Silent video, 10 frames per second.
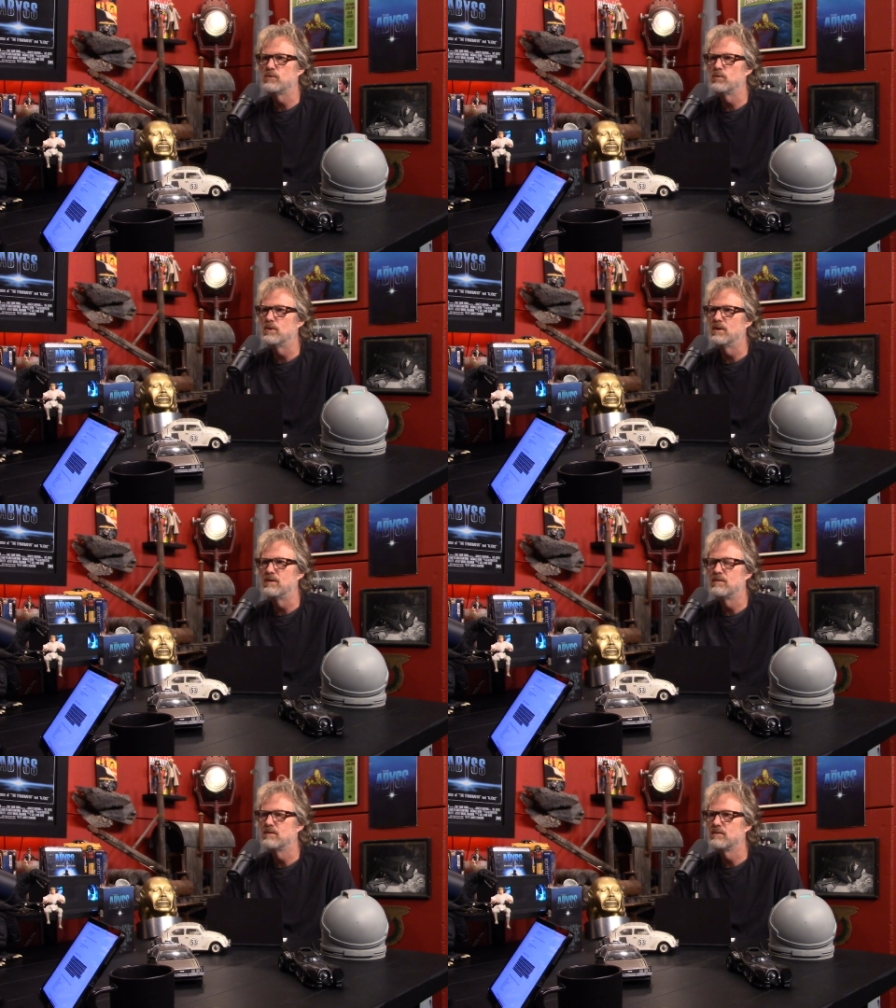were
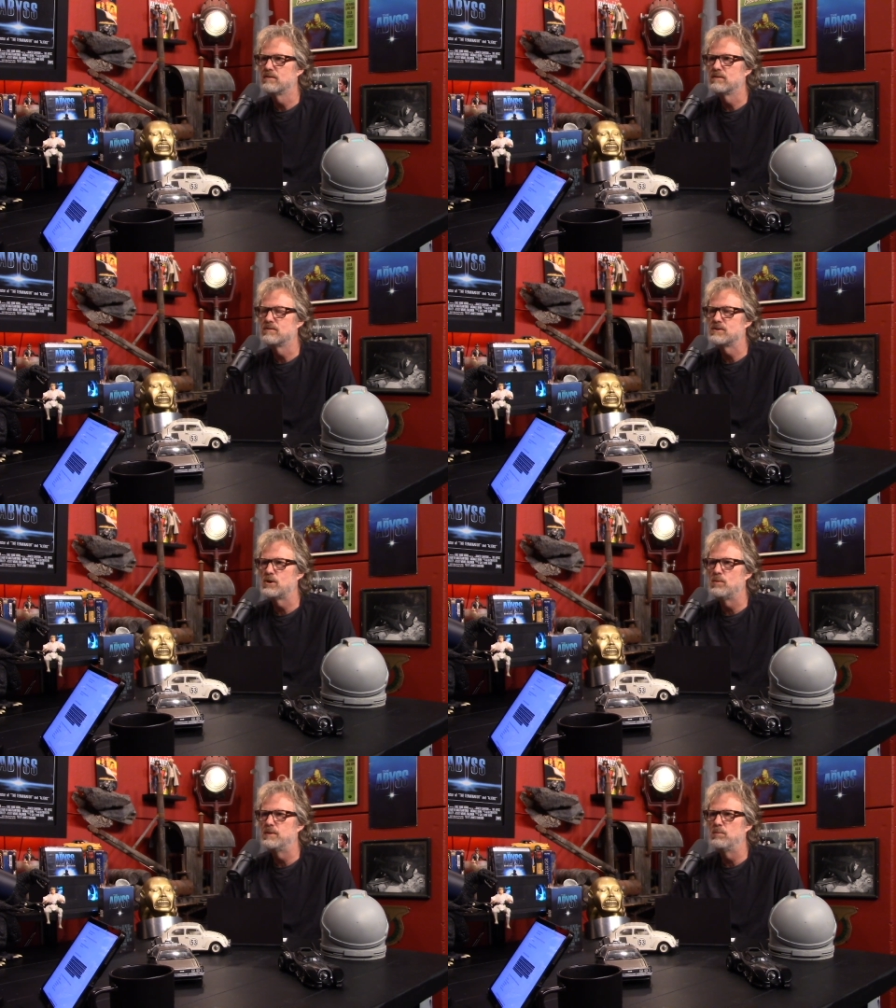
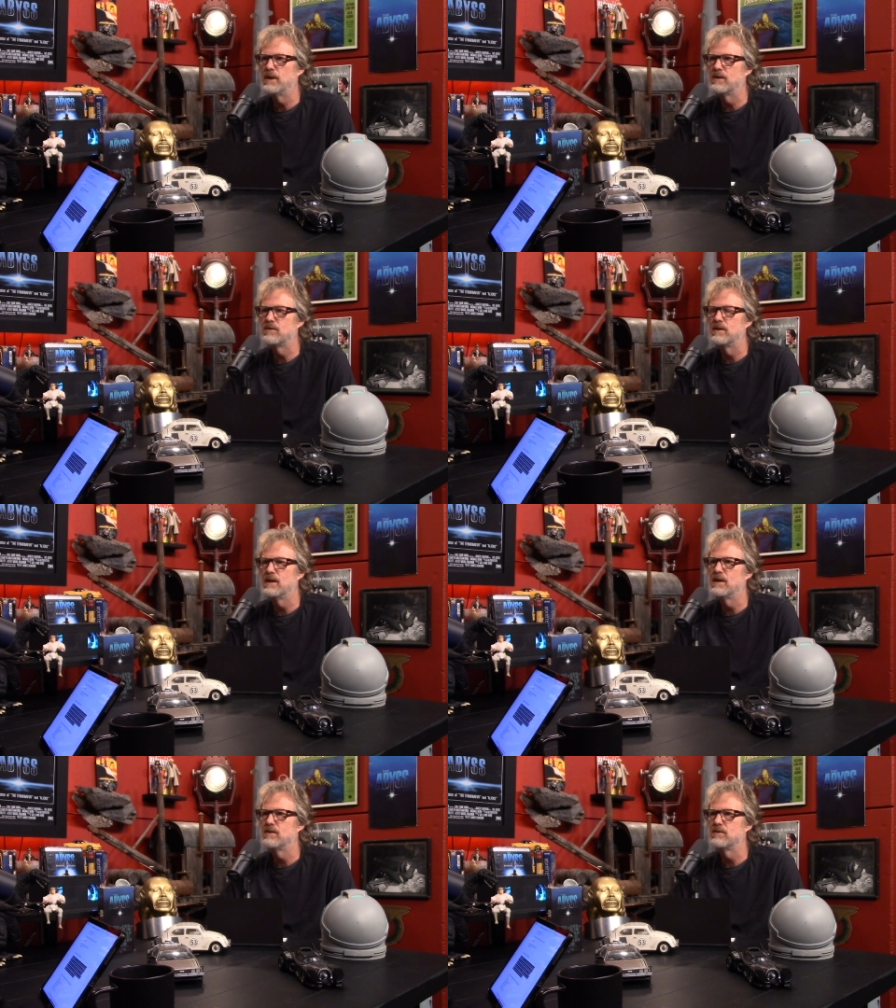sculpted
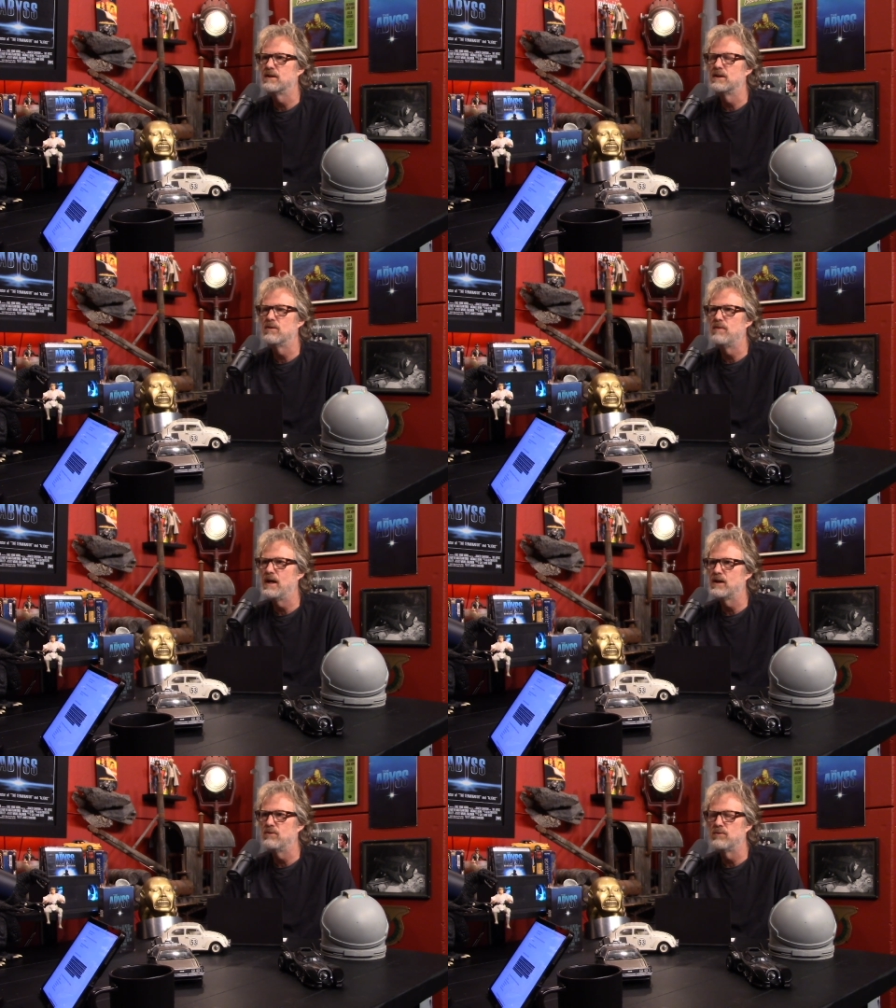plexiglass and clear
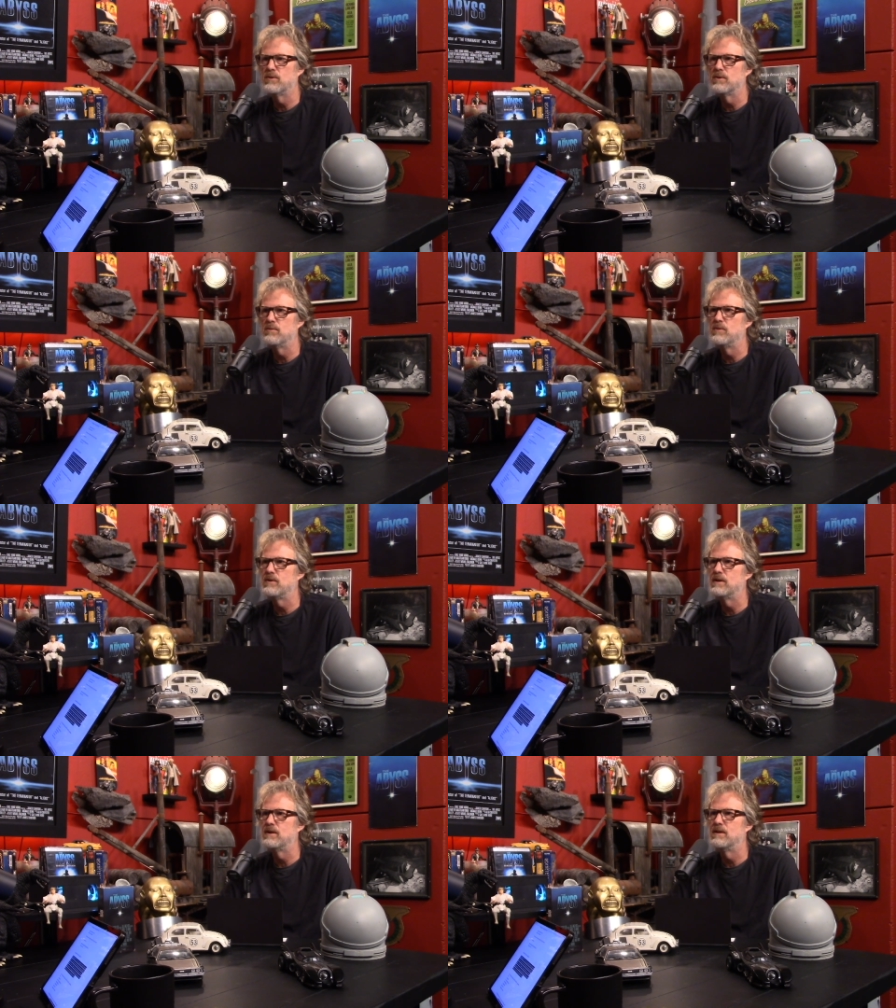vacuum forms
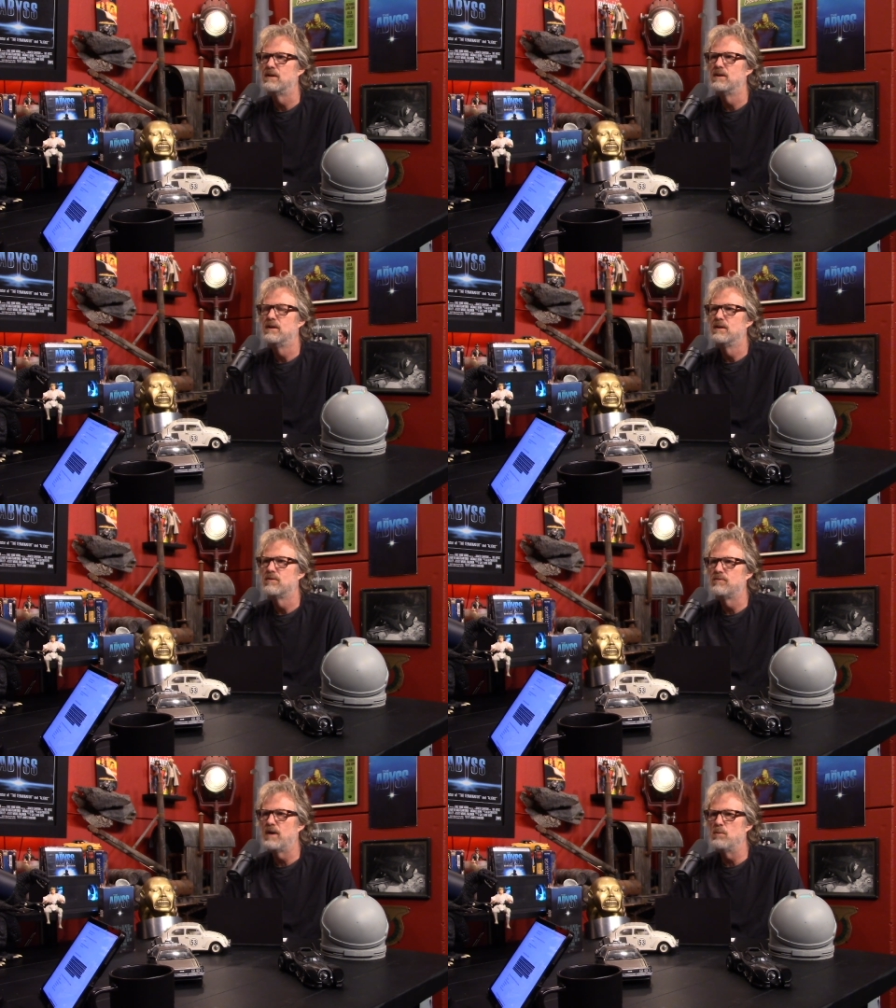and
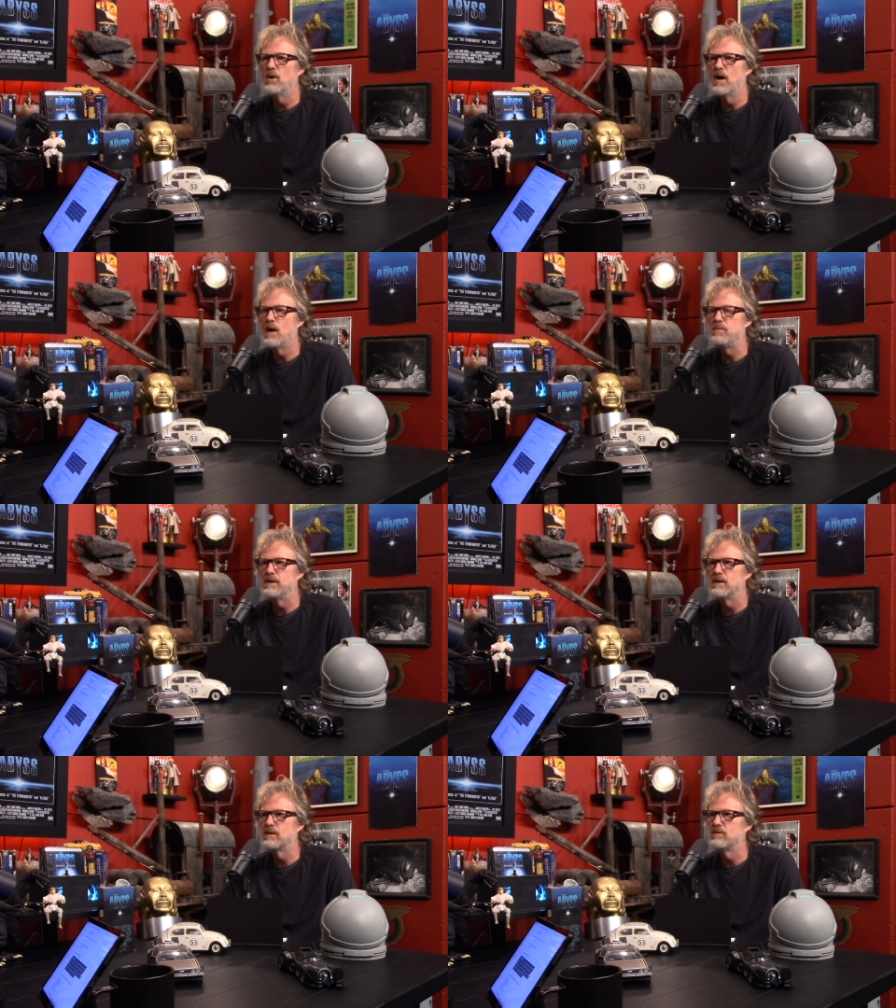fiber
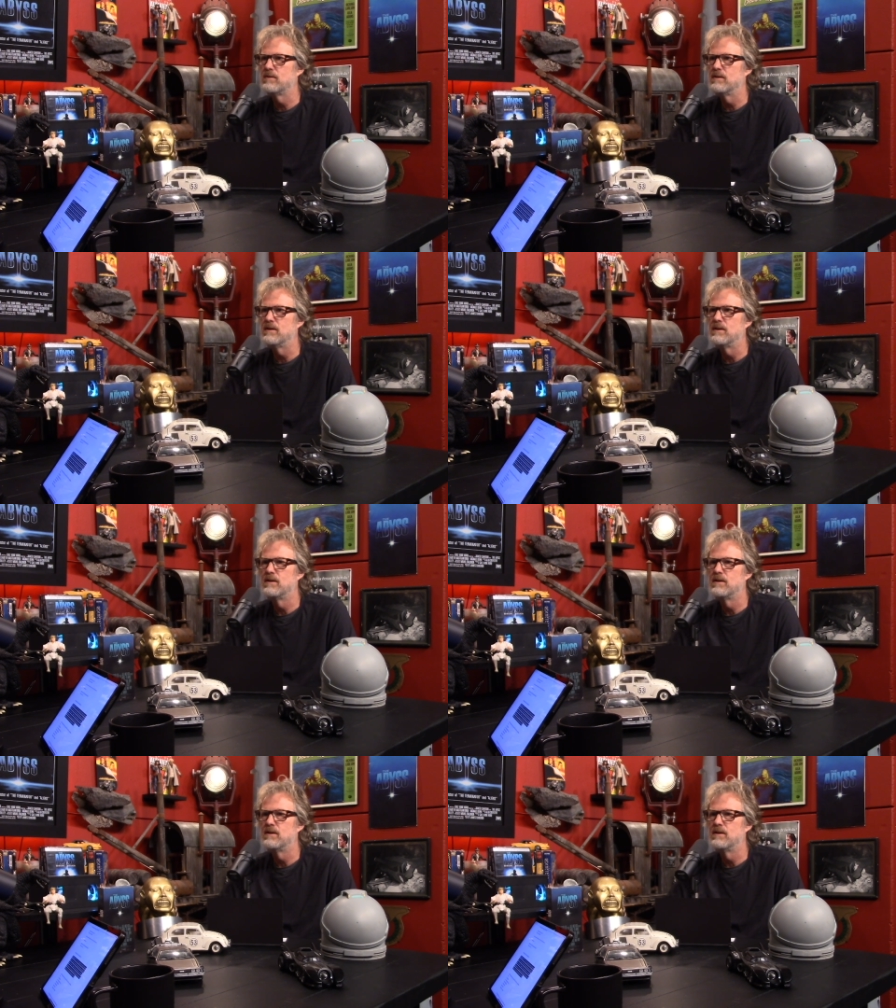optics and